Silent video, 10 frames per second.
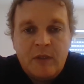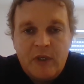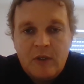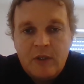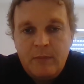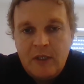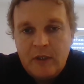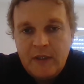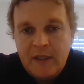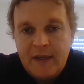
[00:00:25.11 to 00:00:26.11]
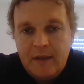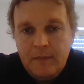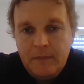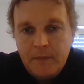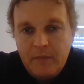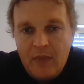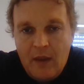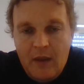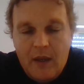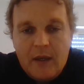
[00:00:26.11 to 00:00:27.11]
and we're going to meet online.
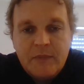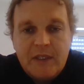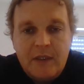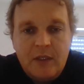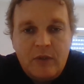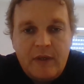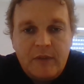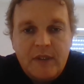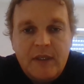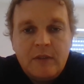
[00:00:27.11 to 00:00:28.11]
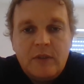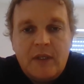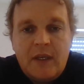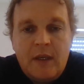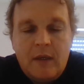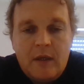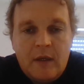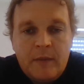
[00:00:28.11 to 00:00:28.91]
I'm sending you everything today.